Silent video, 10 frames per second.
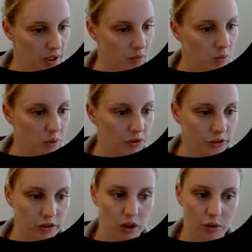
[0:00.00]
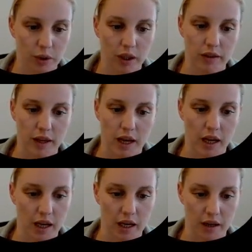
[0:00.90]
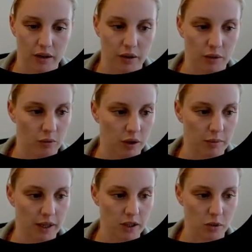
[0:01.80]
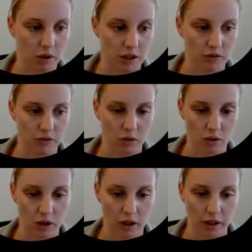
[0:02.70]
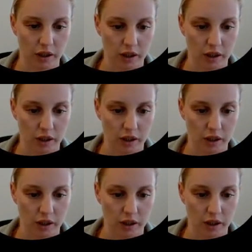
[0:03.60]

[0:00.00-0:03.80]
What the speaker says: We'll just go with a 1x24